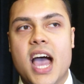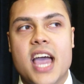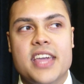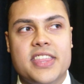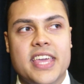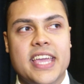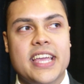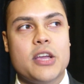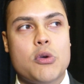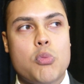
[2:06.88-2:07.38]
I
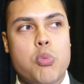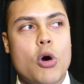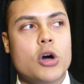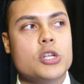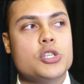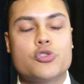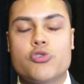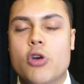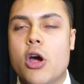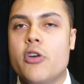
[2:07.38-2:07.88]
think
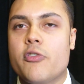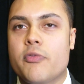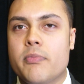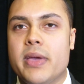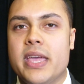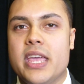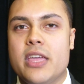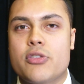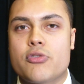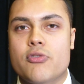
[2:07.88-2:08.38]
what drove
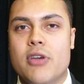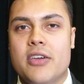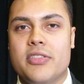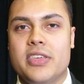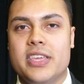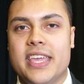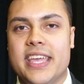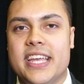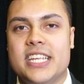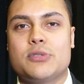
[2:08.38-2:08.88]
me throughout
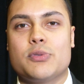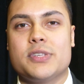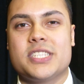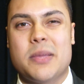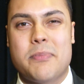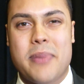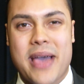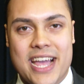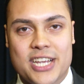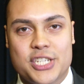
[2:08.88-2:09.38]
the years was
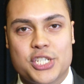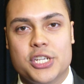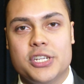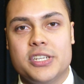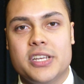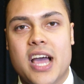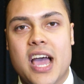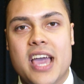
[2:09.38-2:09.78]
the passion.